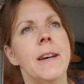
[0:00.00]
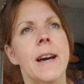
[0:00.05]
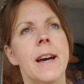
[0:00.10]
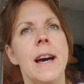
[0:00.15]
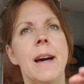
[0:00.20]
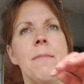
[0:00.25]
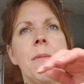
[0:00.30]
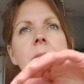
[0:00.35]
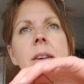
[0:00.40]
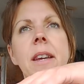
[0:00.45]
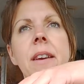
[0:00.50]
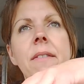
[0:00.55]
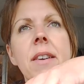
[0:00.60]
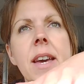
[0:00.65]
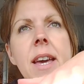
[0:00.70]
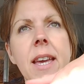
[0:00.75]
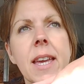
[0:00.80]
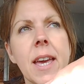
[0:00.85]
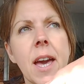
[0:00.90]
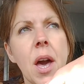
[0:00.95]
um, I'll give
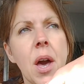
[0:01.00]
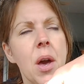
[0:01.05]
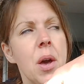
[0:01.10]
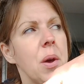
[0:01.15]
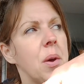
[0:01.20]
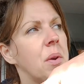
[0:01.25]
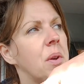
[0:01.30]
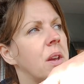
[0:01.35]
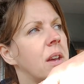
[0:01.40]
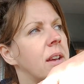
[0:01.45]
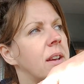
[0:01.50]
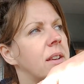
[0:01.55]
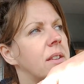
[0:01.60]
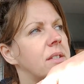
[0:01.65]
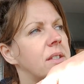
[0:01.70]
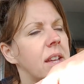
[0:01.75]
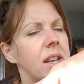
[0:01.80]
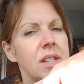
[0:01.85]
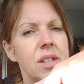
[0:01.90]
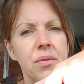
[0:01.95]
it a go.
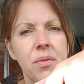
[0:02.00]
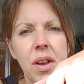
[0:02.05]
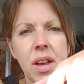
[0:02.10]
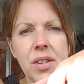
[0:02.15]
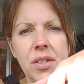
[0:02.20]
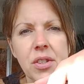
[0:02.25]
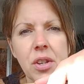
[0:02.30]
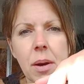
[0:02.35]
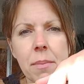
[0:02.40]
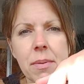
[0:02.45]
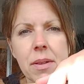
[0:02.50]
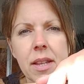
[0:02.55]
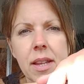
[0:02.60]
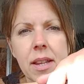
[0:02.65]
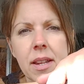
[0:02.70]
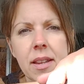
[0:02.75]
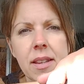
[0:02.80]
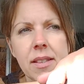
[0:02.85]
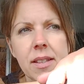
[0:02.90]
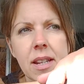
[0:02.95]
So that's the first stop, and
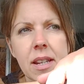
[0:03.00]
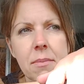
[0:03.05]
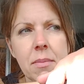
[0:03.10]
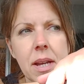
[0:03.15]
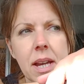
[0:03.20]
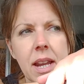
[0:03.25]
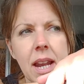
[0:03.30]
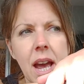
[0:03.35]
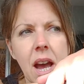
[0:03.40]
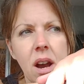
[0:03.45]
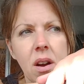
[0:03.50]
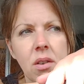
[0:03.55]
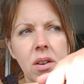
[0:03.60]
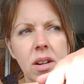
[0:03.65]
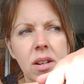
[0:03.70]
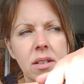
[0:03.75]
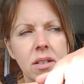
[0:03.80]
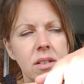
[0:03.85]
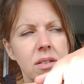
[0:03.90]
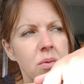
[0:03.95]
then it's going to be an hour
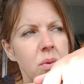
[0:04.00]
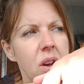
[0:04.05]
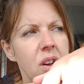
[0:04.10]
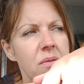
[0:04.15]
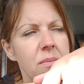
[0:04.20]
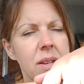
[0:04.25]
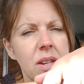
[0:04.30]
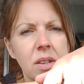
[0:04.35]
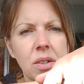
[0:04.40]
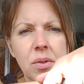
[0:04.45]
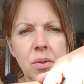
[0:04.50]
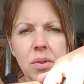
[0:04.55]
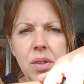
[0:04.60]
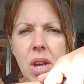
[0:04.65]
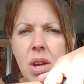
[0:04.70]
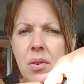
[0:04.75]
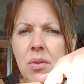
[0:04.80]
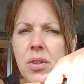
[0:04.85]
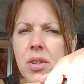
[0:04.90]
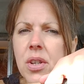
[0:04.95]
and 12 minutes or
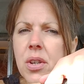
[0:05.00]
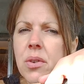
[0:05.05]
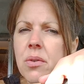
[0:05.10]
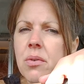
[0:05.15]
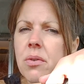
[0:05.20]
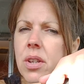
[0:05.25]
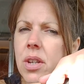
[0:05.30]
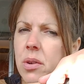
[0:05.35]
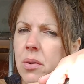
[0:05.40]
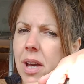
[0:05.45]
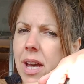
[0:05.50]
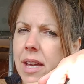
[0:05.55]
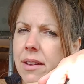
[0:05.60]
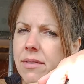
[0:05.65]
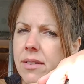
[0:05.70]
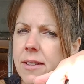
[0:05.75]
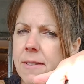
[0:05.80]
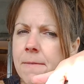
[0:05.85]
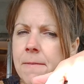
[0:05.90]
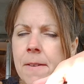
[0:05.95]
so to
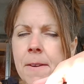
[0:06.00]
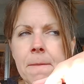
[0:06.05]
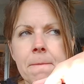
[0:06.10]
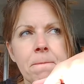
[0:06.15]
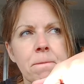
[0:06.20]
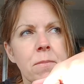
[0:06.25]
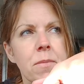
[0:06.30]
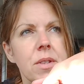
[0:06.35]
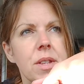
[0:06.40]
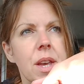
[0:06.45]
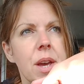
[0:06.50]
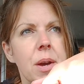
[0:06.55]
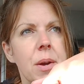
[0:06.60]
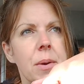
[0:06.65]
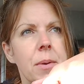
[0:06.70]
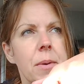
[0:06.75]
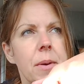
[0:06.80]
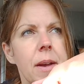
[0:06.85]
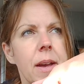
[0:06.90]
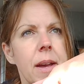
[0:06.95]
Newhaven. So
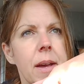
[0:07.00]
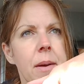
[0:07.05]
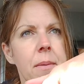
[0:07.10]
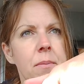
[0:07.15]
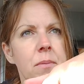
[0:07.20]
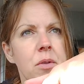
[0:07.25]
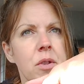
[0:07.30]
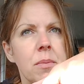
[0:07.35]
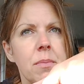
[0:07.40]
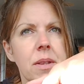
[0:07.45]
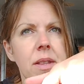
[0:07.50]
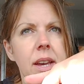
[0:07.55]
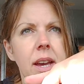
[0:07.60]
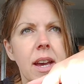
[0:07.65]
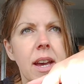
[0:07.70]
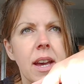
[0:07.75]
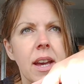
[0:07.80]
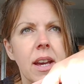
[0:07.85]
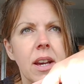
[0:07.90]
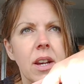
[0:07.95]
um, should be
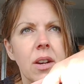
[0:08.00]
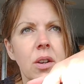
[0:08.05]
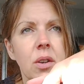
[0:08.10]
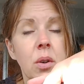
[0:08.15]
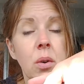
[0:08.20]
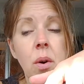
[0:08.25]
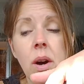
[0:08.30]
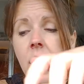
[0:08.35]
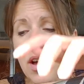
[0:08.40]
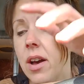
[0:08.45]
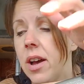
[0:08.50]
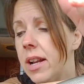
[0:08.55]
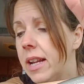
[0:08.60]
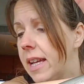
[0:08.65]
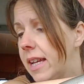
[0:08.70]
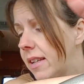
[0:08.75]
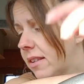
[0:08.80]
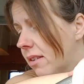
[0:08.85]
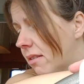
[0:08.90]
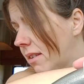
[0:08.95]
there quite early. It's